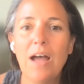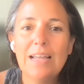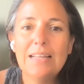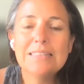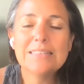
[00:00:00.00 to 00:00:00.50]

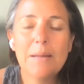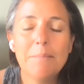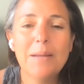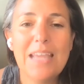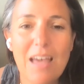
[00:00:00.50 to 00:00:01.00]
Find
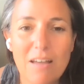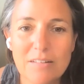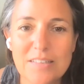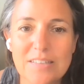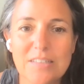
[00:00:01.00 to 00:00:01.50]
somebody
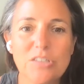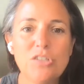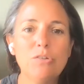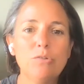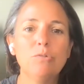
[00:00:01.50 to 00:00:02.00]
else
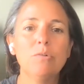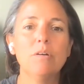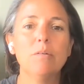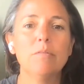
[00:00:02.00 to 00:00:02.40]
to